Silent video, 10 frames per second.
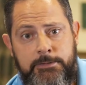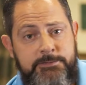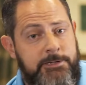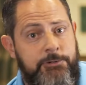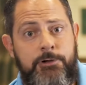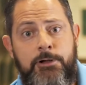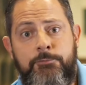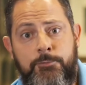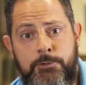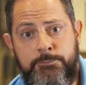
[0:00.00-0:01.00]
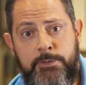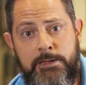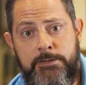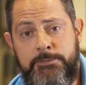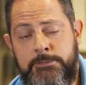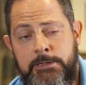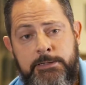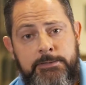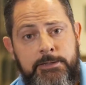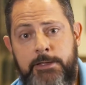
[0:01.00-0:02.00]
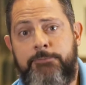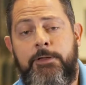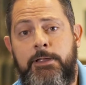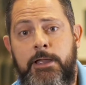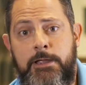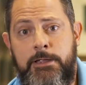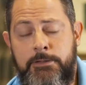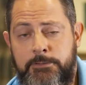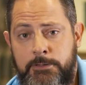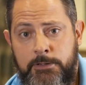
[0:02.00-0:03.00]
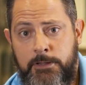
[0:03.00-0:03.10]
Tinker Air Force Base, the FAA,